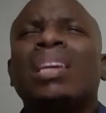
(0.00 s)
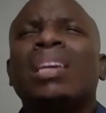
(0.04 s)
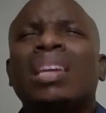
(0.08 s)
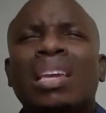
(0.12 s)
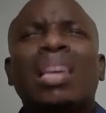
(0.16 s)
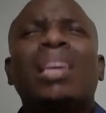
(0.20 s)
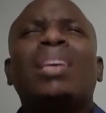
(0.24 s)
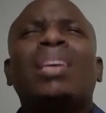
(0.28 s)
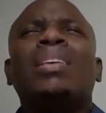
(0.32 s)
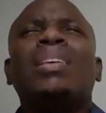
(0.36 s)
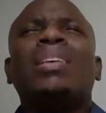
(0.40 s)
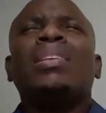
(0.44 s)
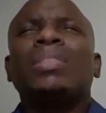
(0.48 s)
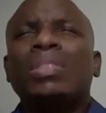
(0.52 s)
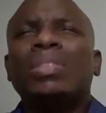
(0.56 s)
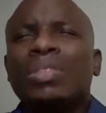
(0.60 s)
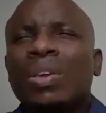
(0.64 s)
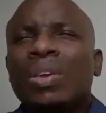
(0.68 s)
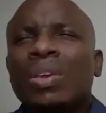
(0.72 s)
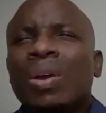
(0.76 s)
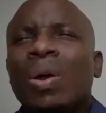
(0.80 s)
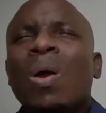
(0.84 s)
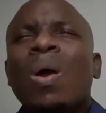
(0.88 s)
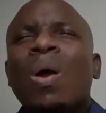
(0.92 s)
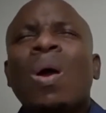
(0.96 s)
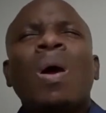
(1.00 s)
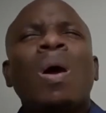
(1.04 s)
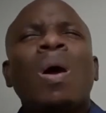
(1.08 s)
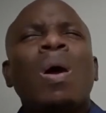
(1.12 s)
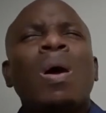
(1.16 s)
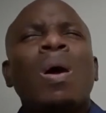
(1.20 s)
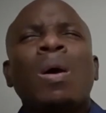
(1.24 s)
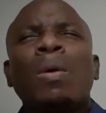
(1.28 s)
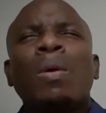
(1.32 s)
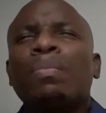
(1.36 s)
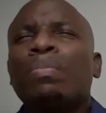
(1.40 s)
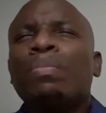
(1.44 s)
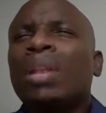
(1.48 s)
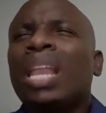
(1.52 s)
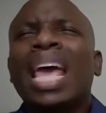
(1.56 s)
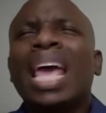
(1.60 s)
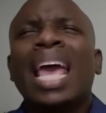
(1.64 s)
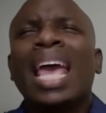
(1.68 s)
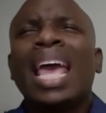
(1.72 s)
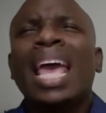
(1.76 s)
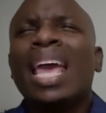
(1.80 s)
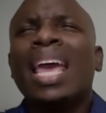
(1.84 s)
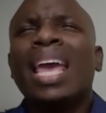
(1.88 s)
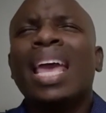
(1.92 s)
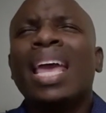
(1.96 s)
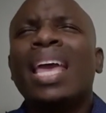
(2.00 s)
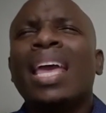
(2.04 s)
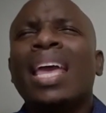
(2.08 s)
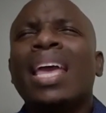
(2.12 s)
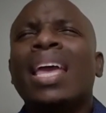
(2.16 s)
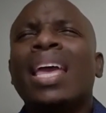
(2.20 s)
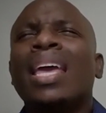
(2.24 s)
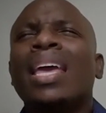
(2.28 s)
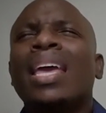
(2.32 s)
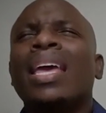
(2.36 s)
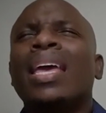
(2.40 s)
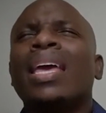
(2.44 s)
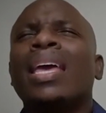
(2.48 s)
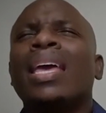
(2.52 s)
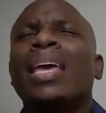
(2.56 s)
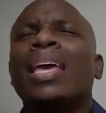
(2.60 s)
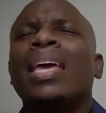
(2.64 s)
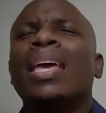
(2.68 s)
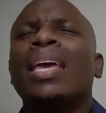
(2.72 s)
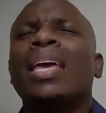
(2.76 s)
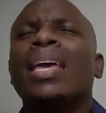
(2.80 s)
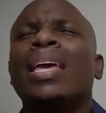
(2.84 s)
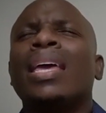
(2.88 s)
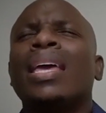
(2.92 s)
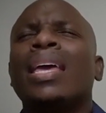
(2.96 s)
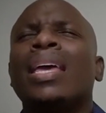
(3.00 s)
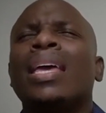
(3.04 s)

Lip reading: is your plan.